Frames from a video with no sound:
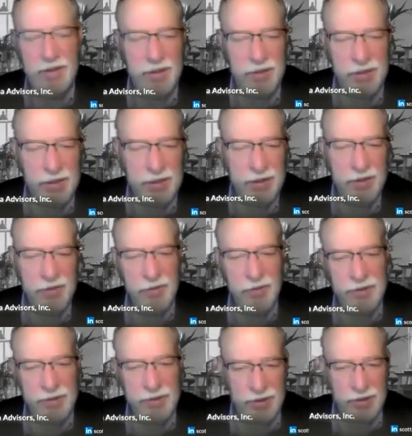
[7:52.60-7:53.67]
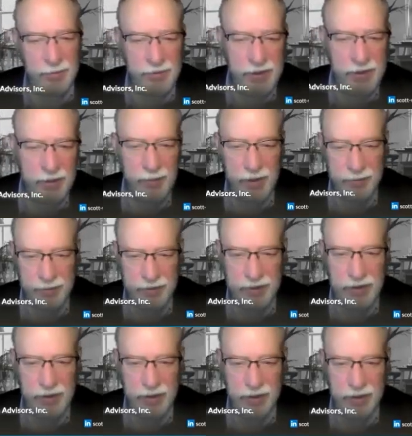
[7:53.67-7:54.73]
any other income that I might be
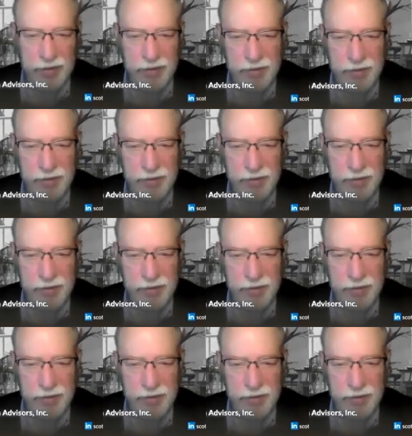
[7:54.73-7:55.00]
getting?